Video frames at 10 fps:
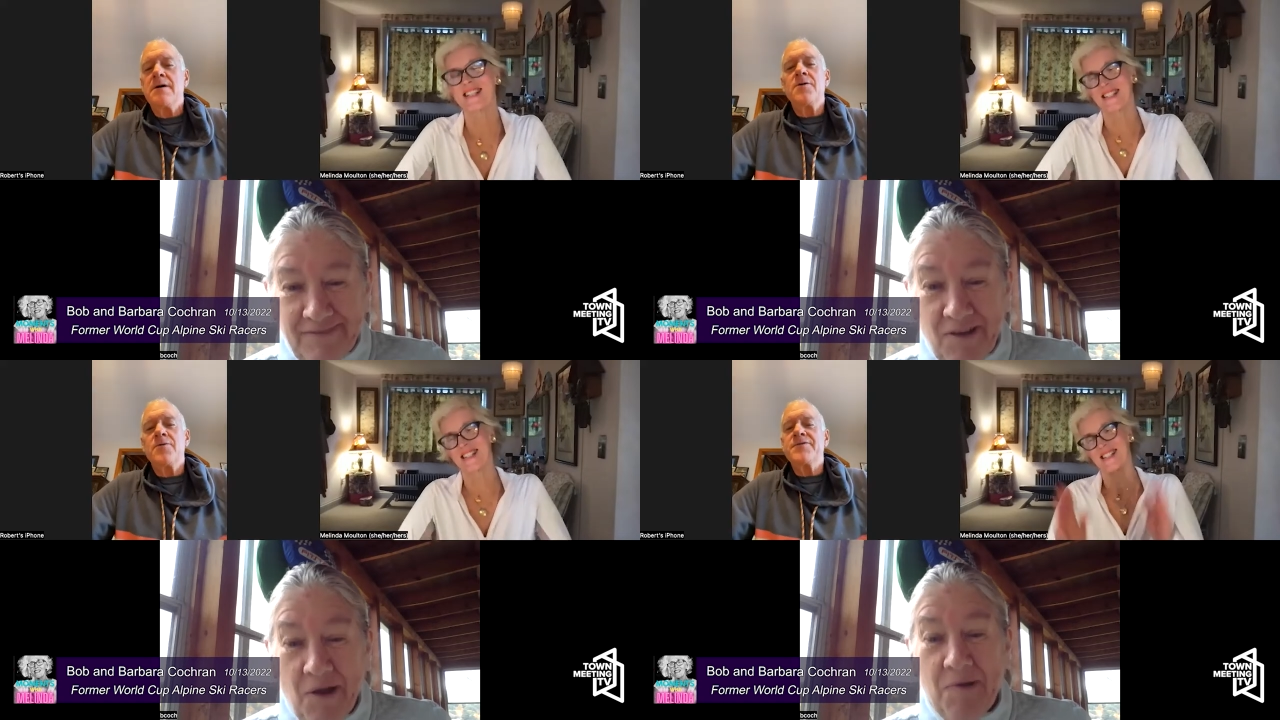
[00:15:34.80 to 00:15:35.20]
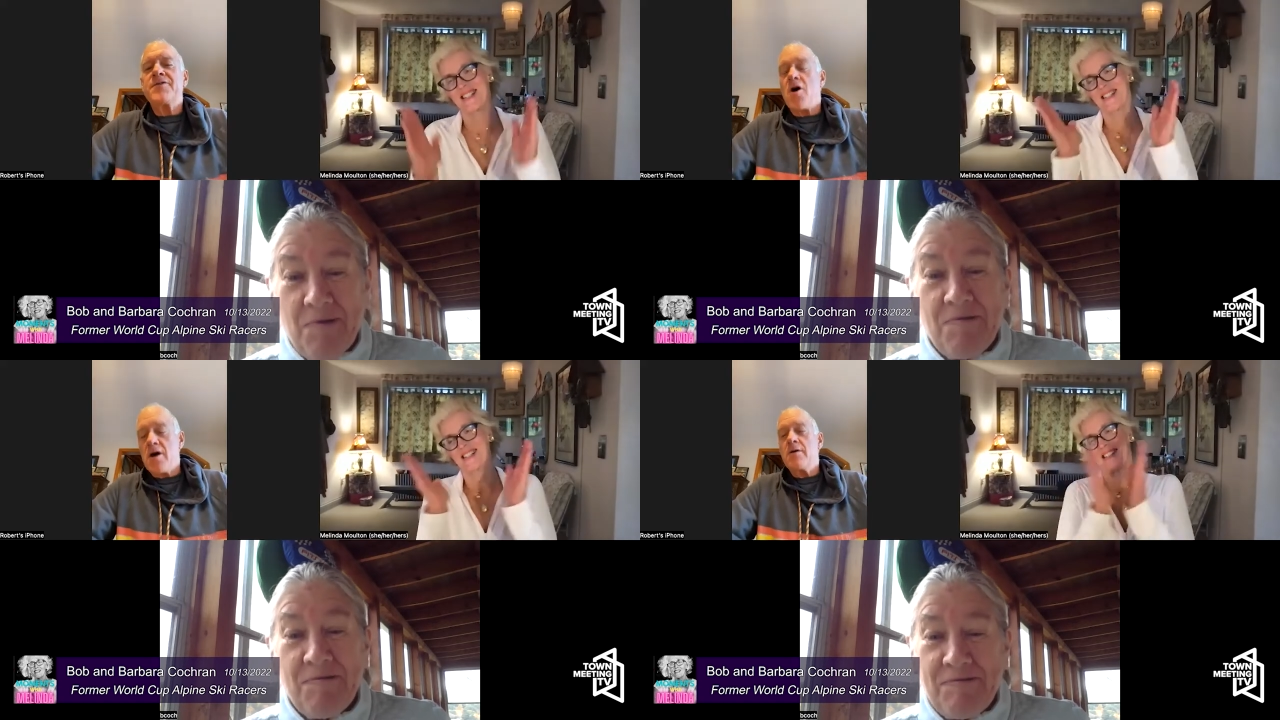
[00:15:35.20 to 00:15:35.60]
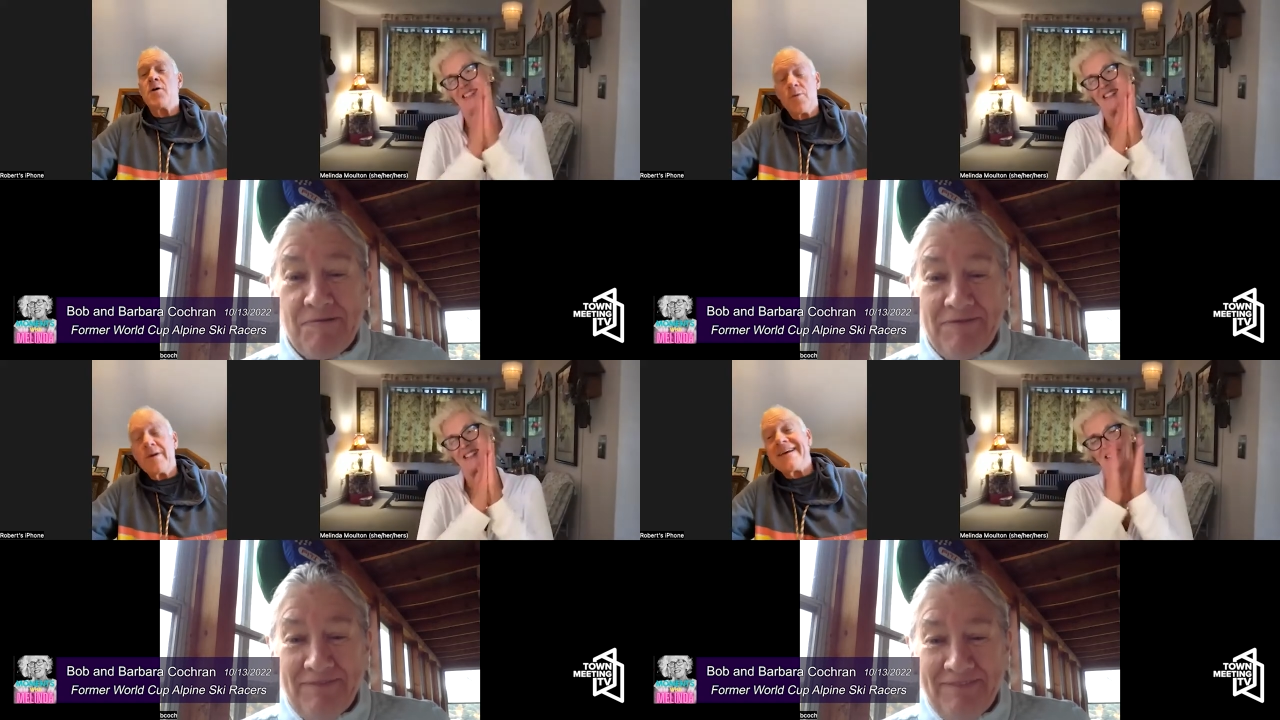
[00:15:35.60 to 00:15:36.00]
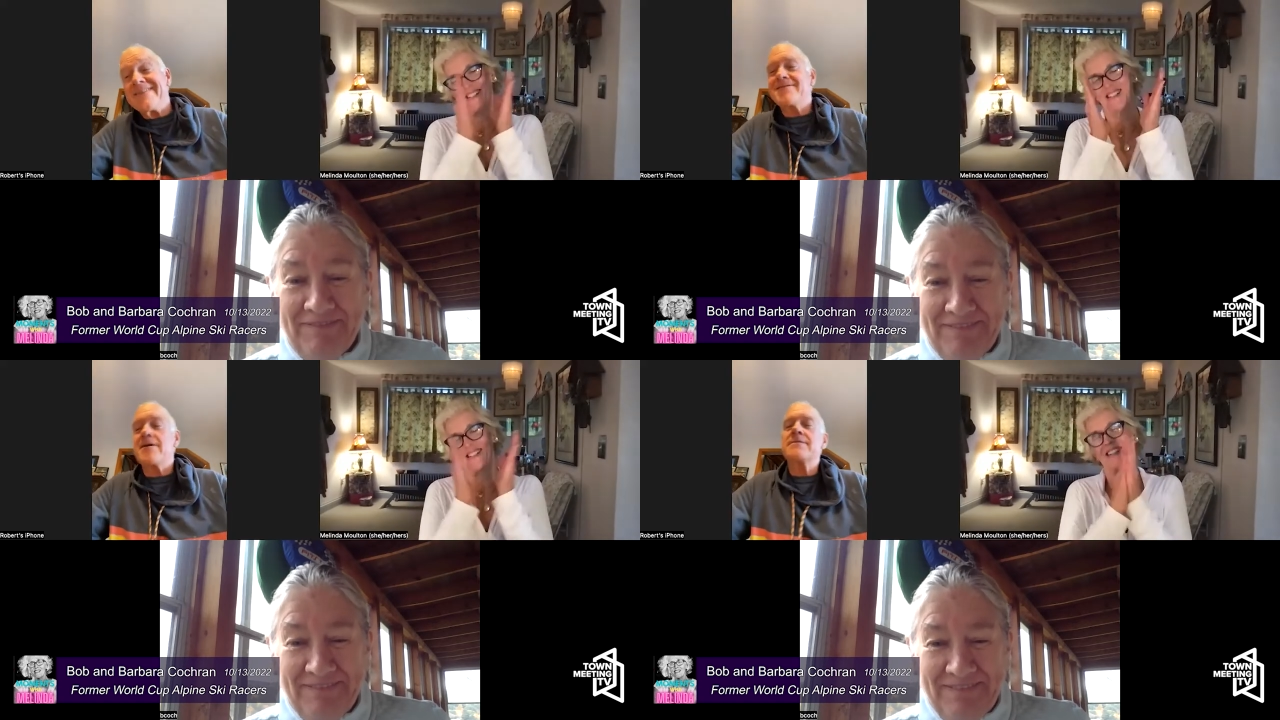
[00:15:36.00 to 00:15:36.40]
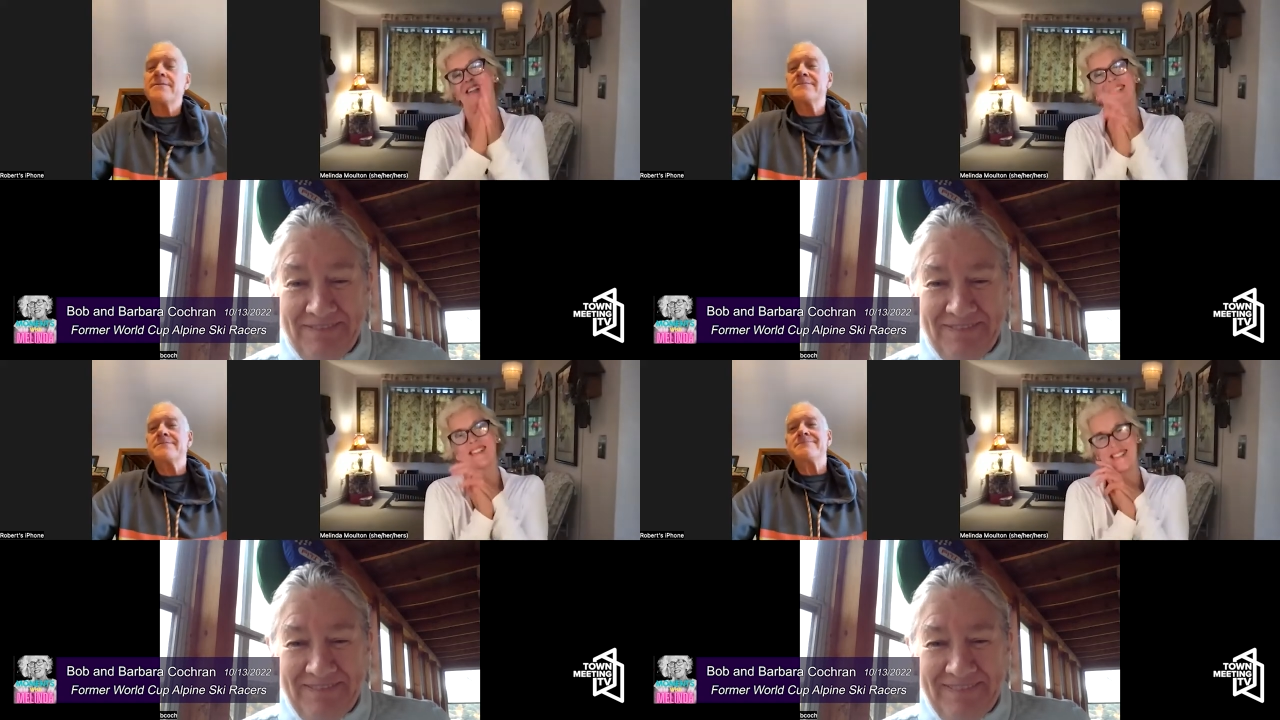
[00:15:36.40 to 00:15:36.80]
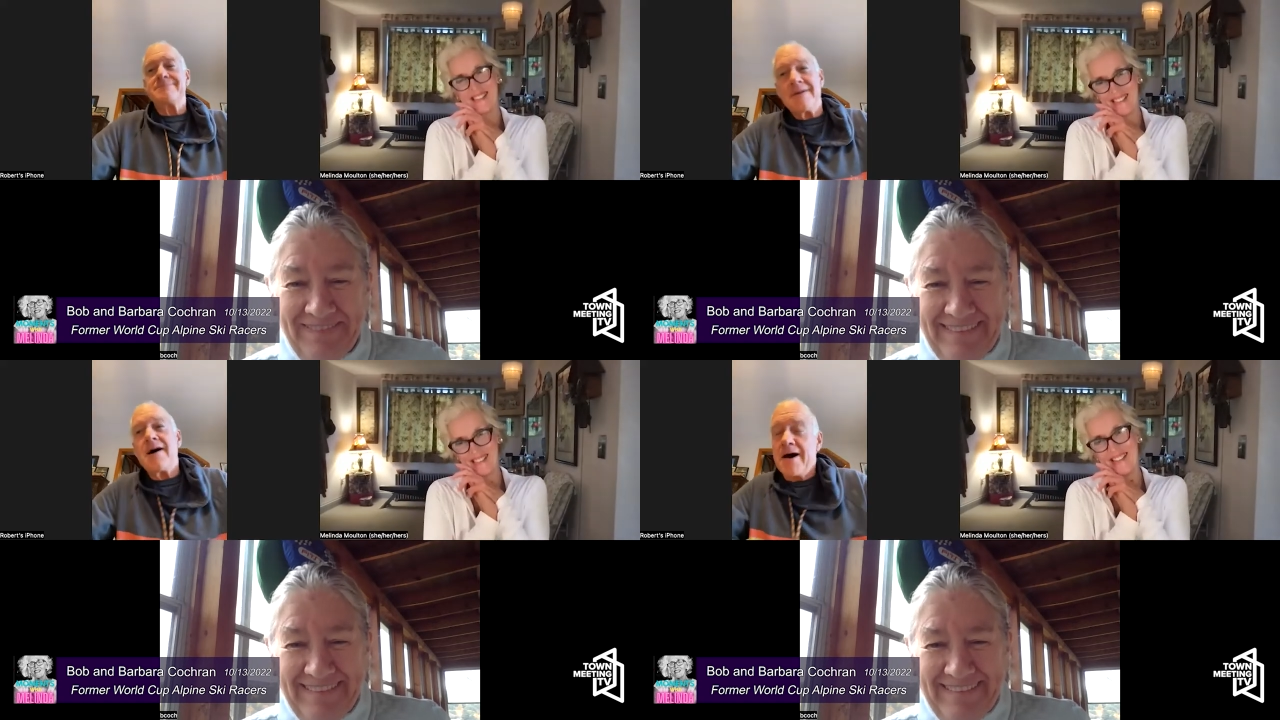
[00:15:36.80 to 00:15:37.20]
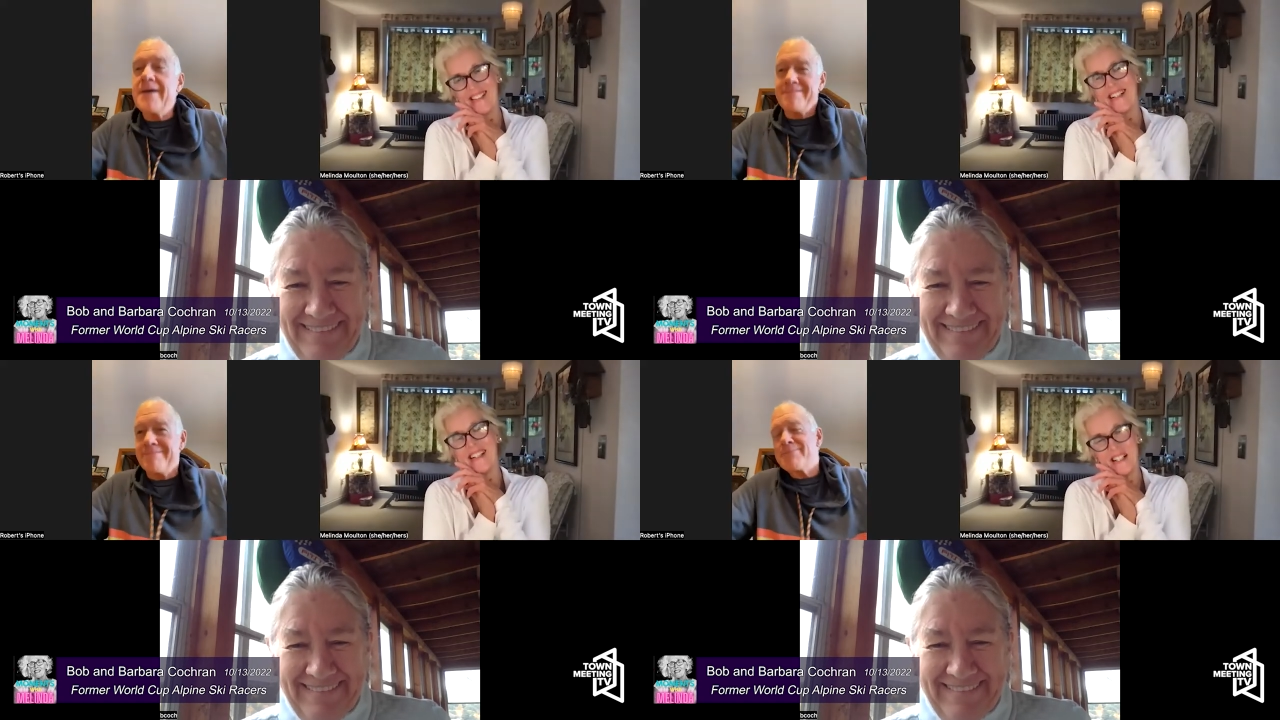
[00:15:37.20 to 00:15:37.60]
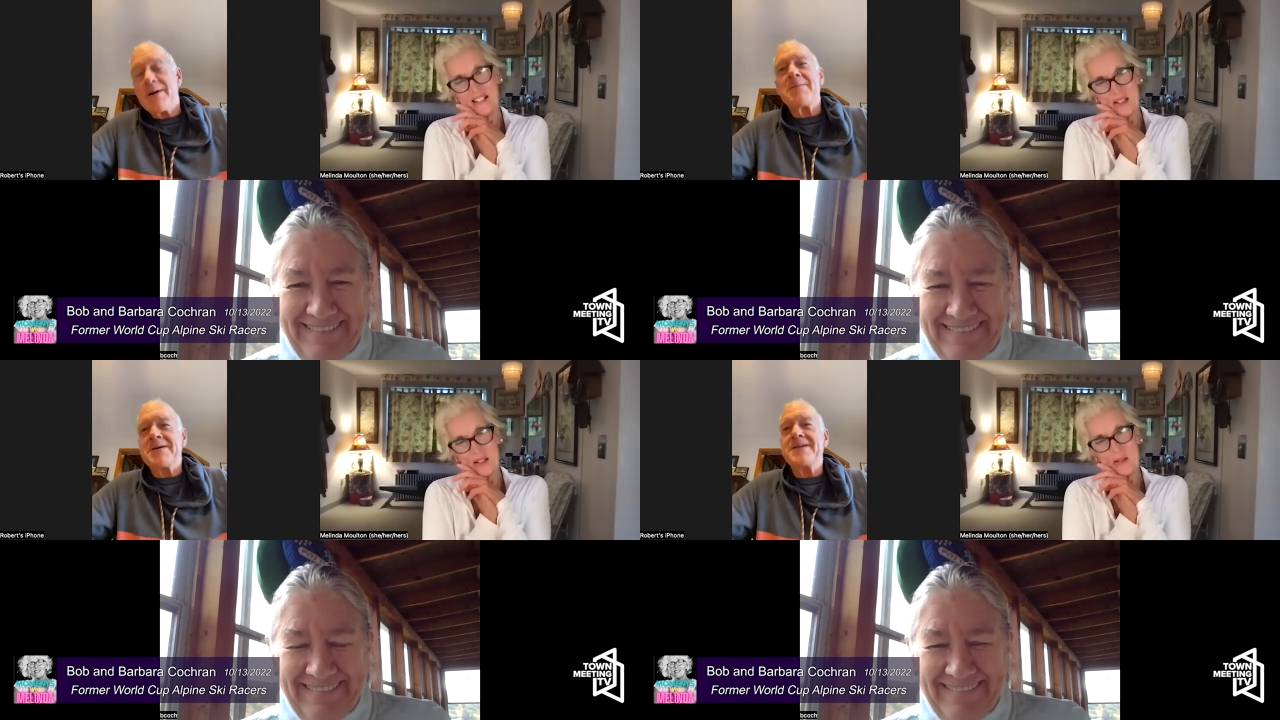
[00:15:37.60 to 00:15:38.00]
Speaker 1: who is, uh, who is uh, probably